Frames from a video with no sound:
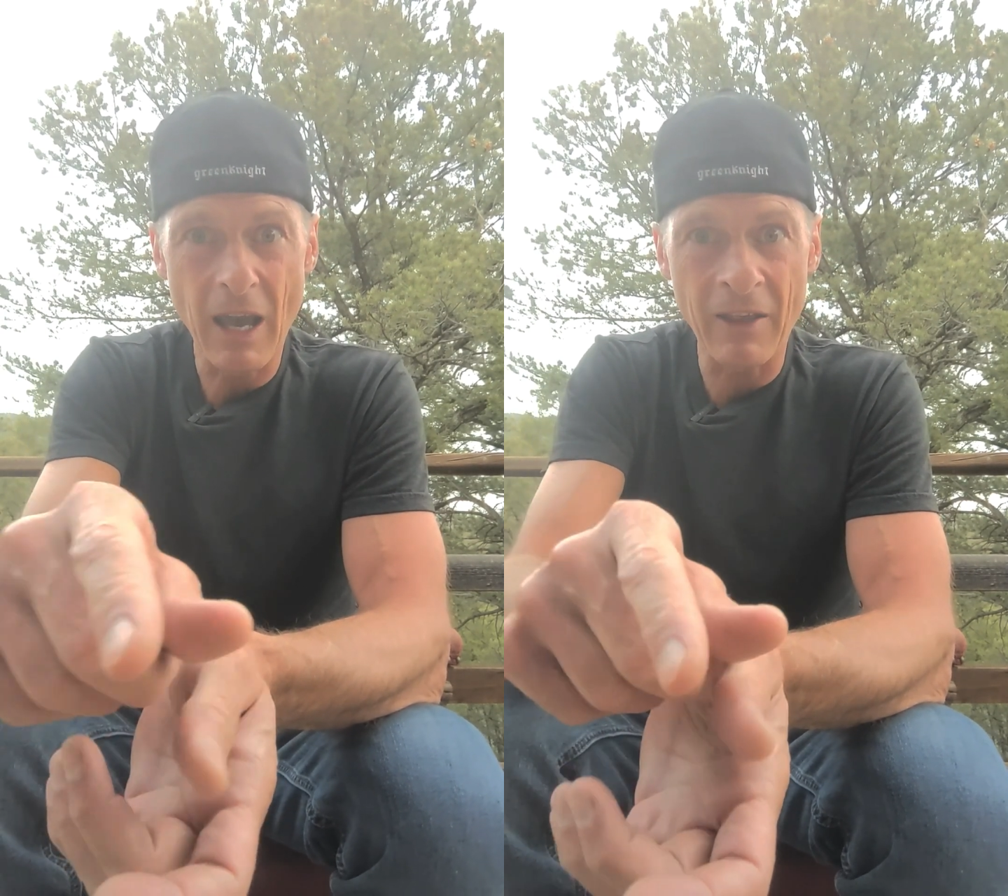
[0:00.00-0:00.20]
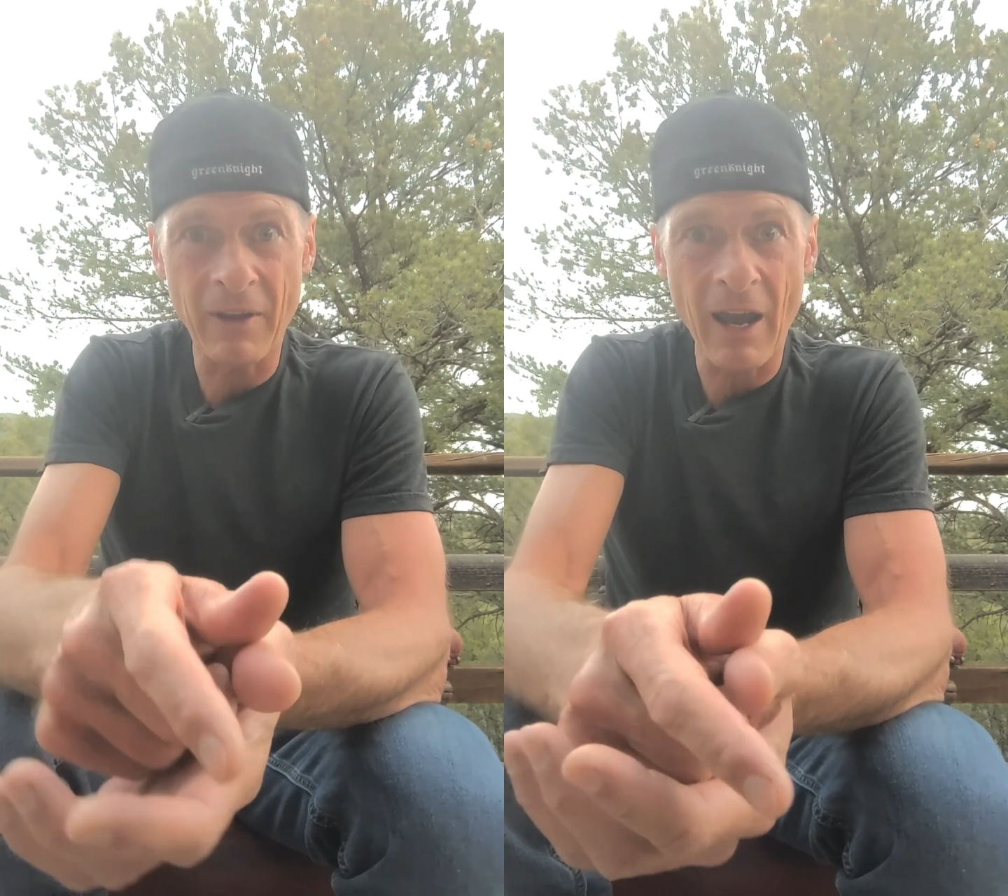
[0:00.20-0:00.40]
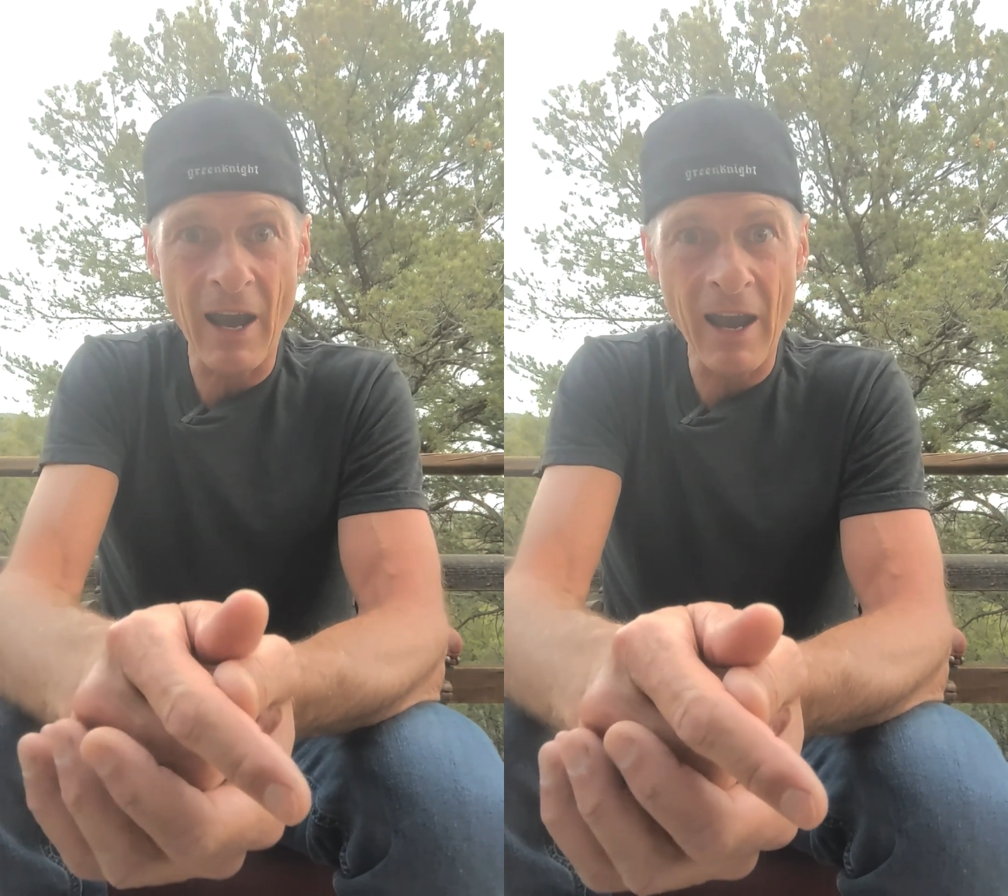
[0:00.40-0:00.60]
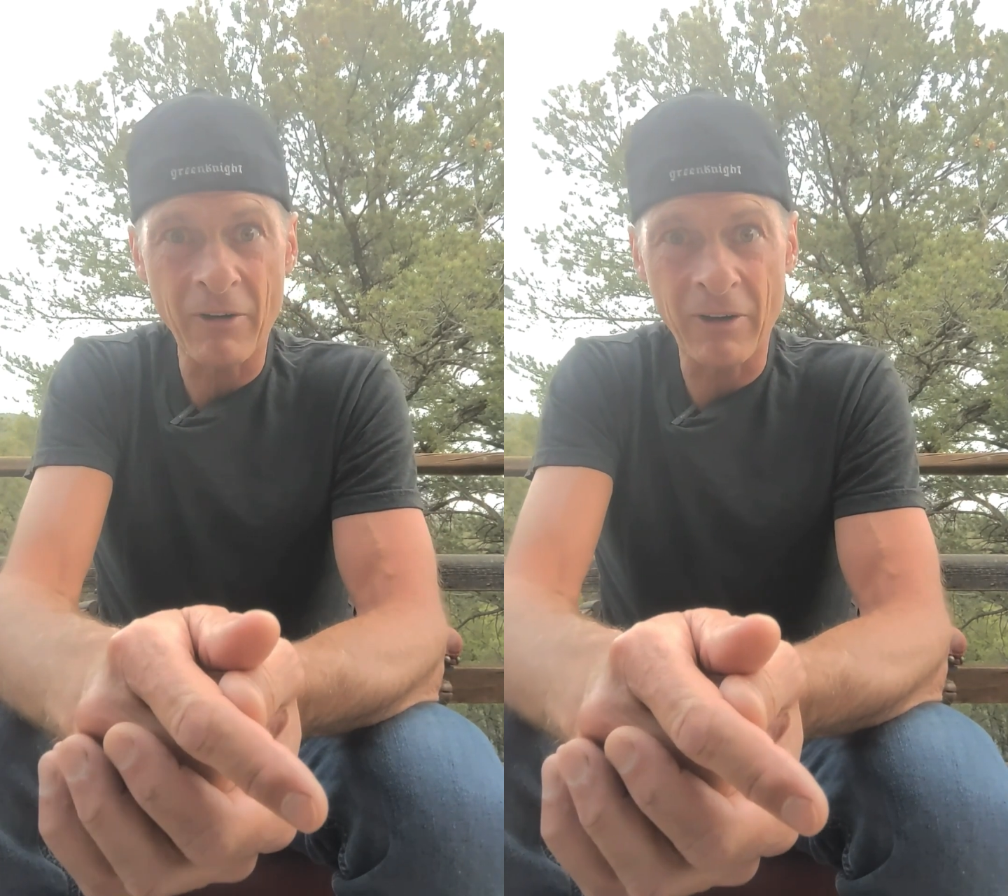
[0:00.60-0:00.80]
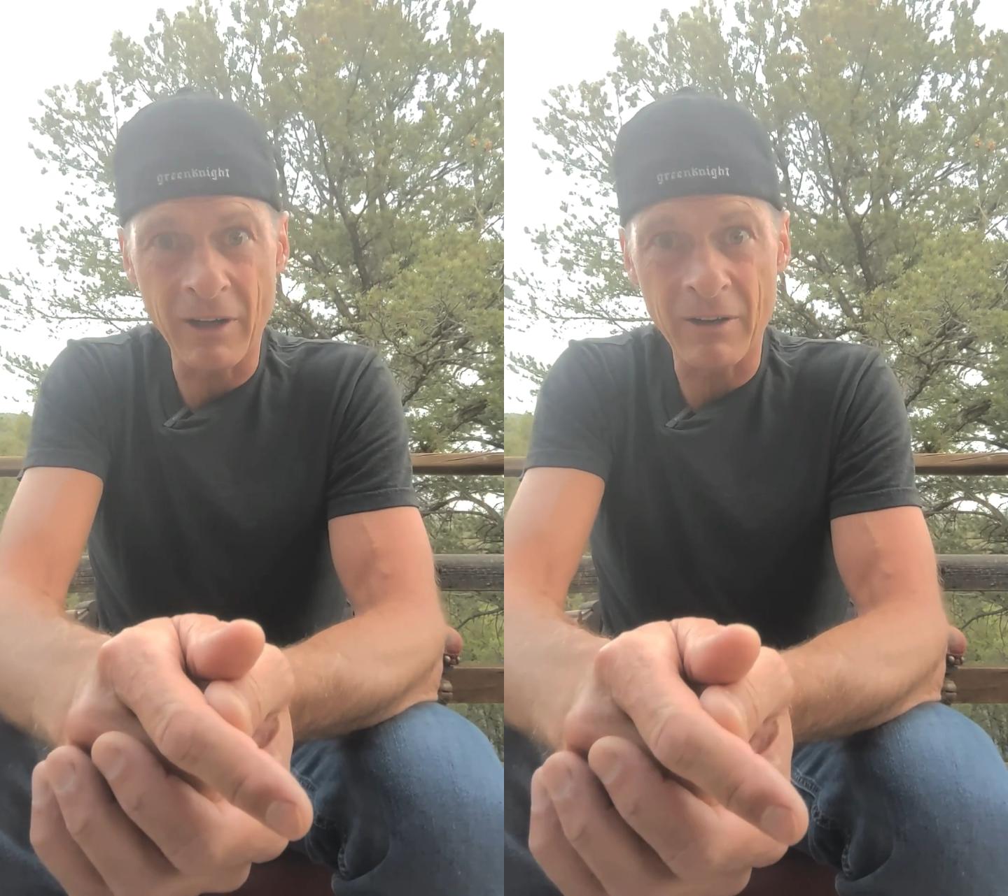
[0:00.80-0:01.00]
and the
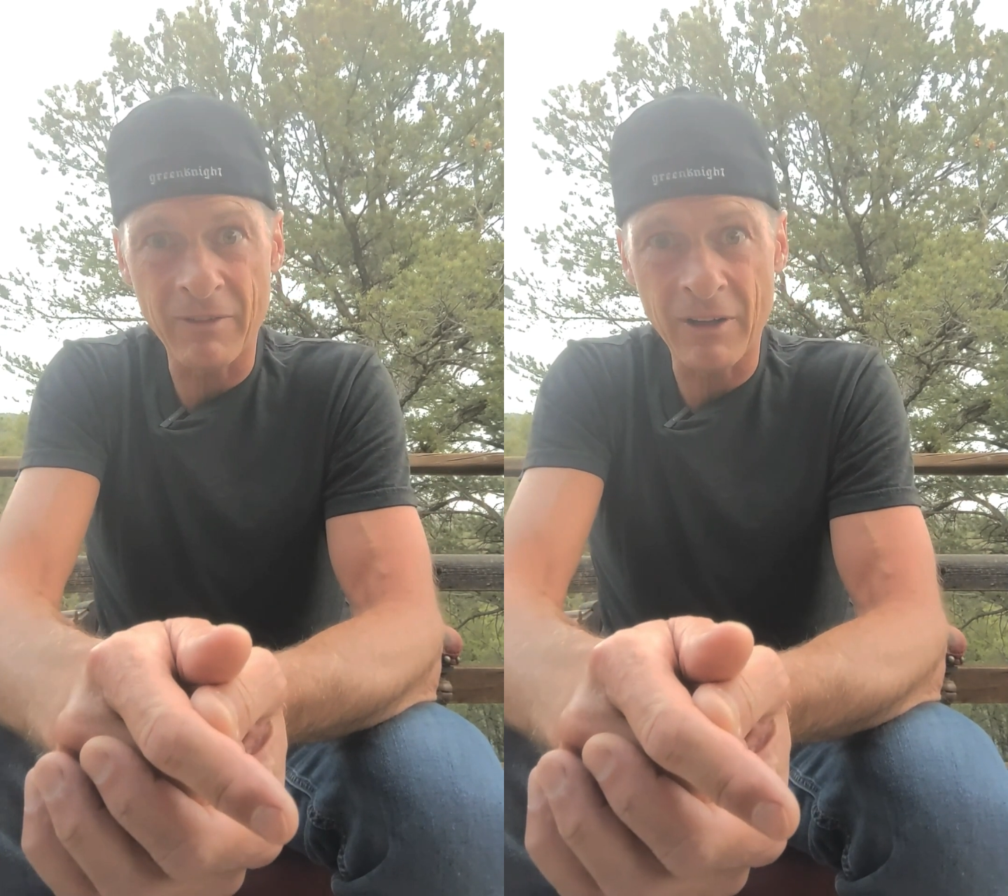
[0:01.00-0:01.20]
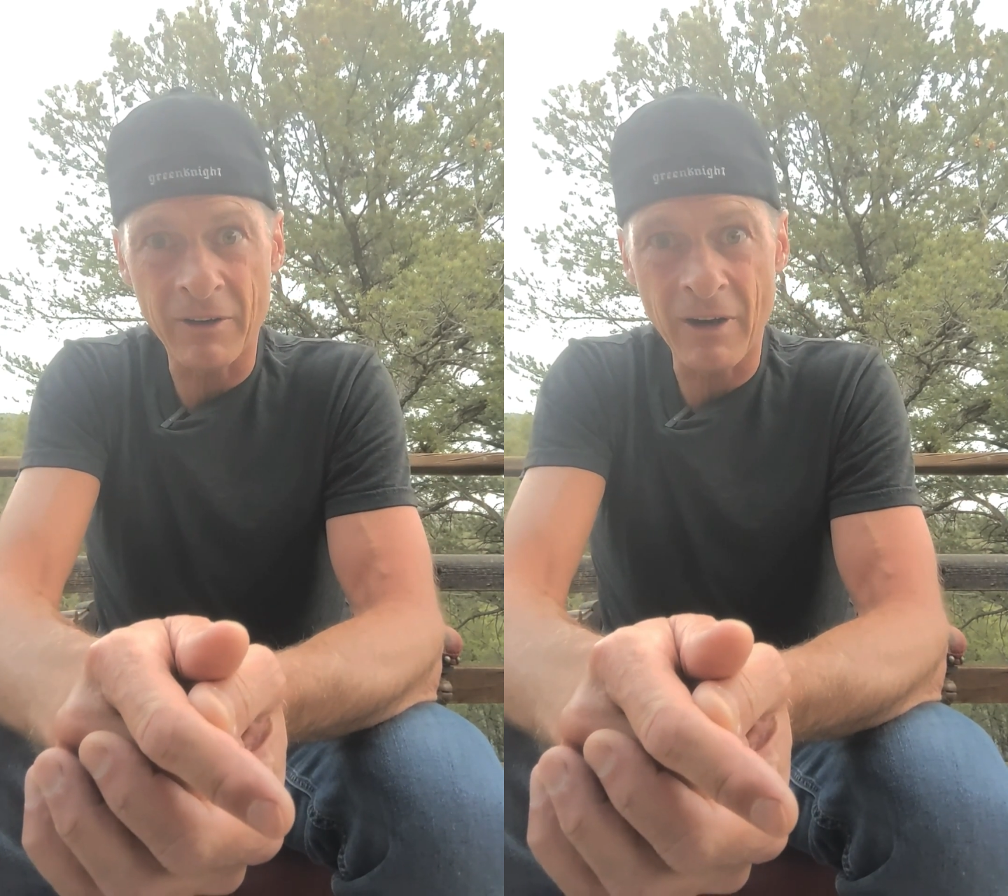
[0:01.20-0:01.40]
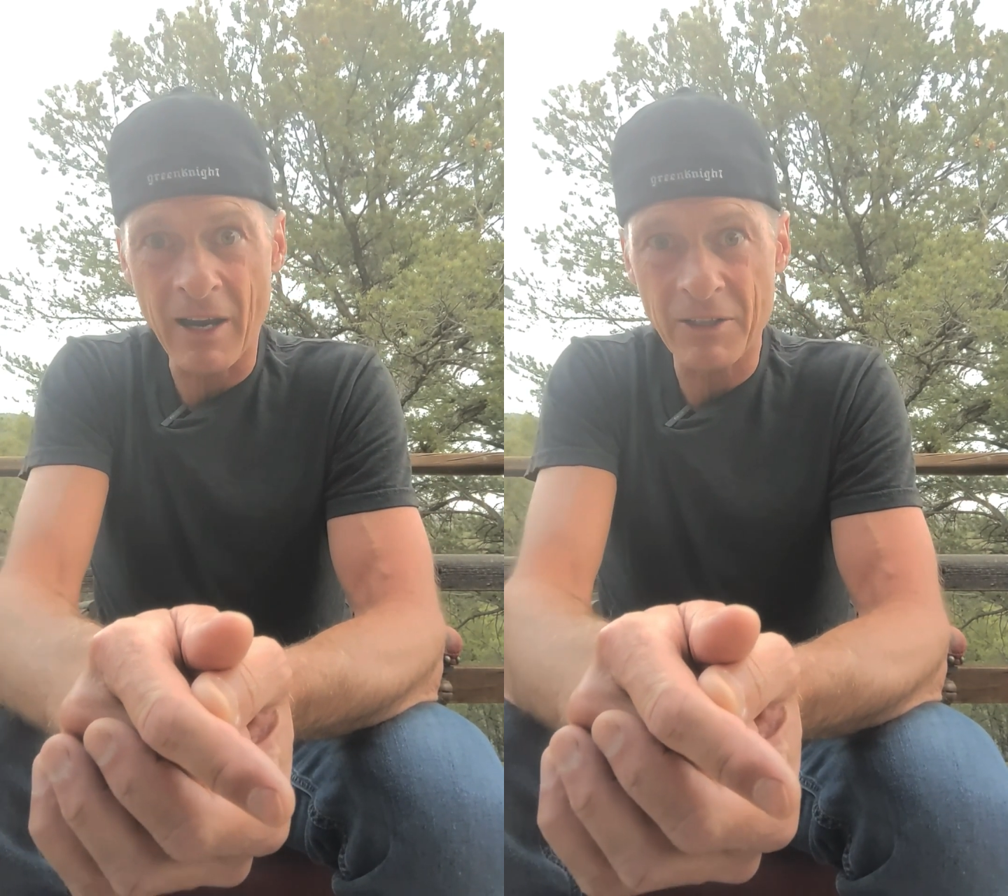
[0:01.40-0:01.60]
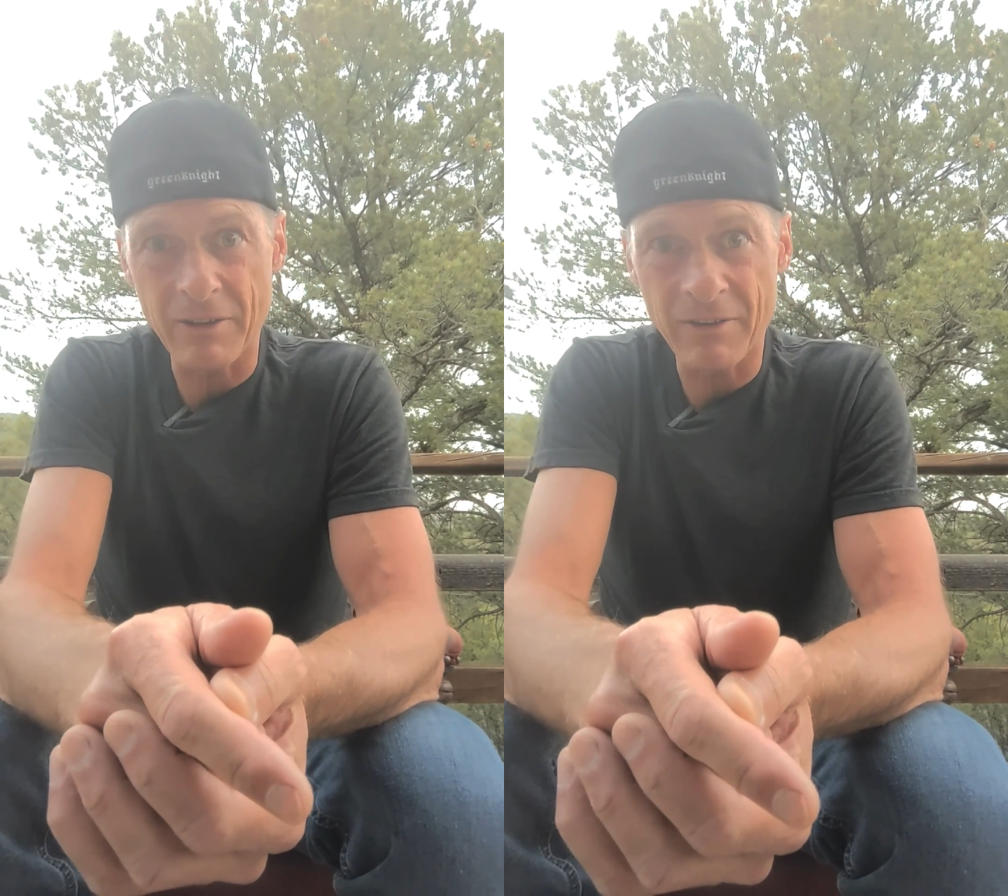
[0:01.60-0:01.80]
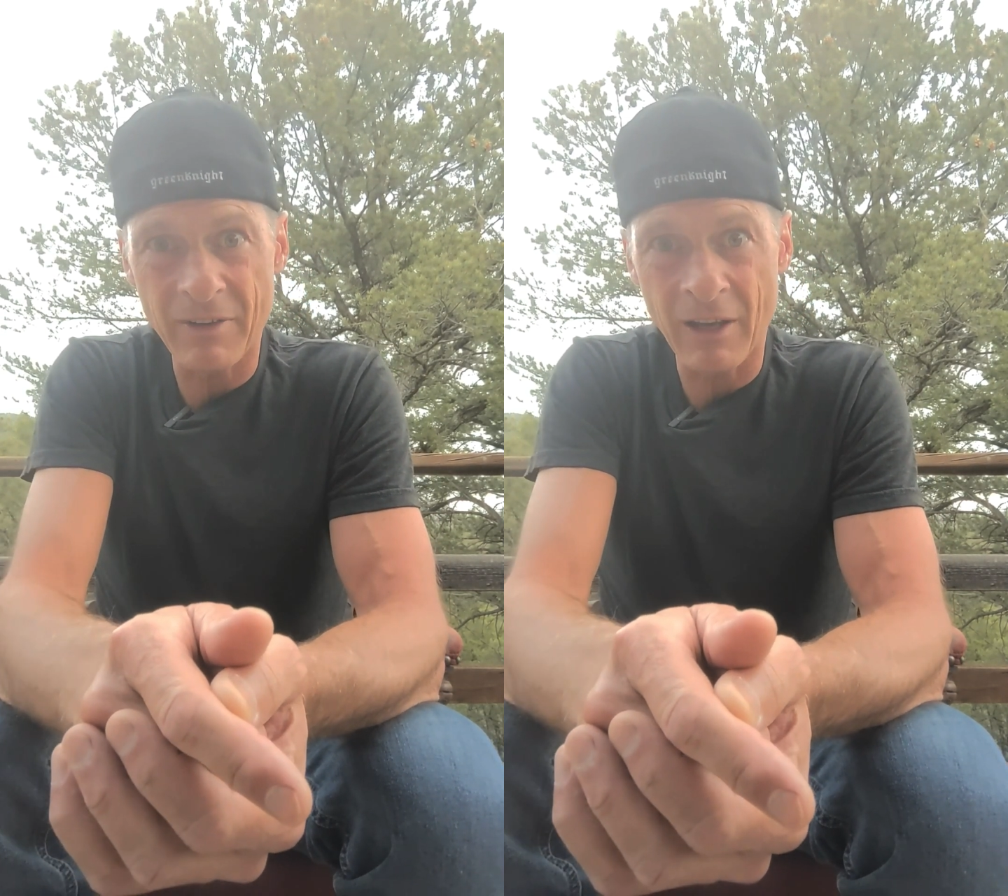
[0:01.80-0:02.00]
aggregate of
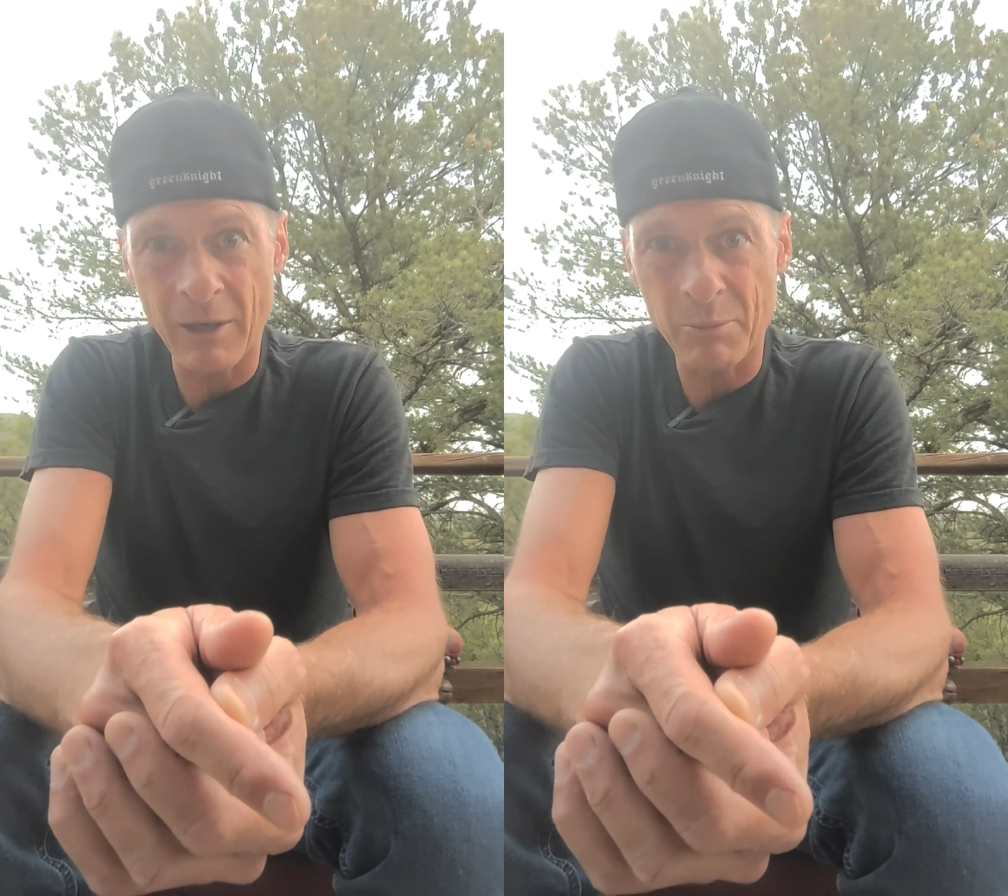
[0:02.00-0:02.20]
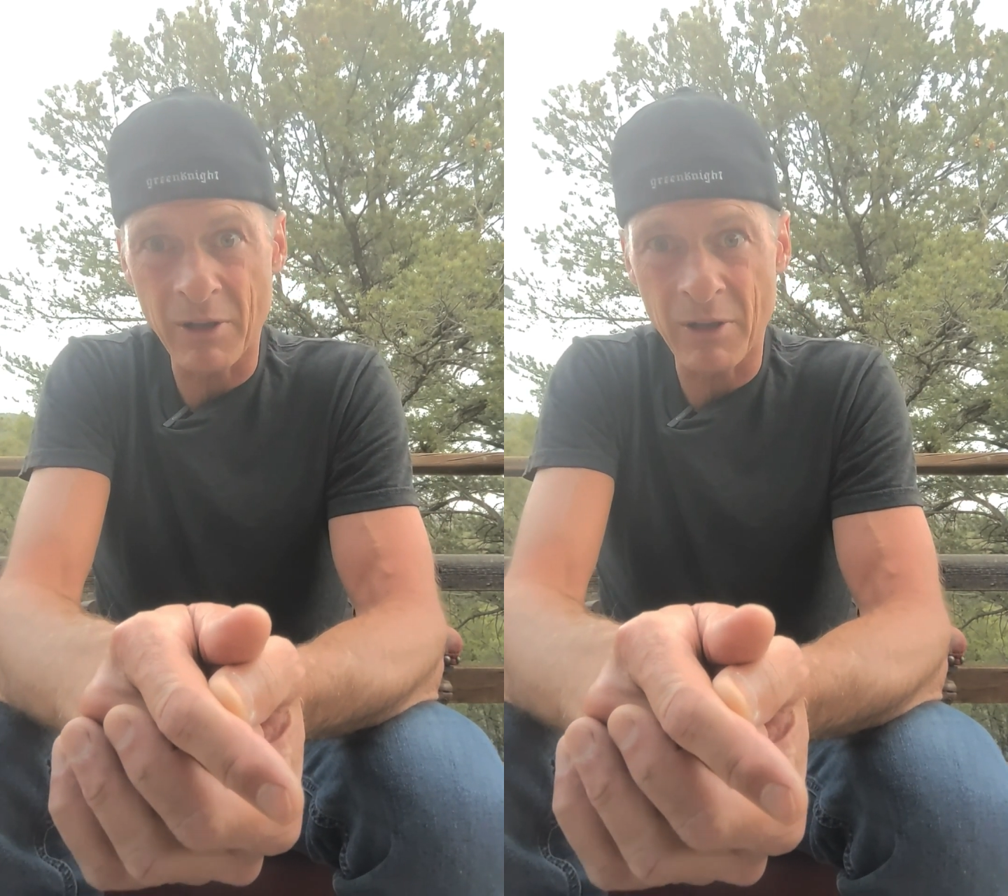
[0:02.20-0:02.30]
interactions taking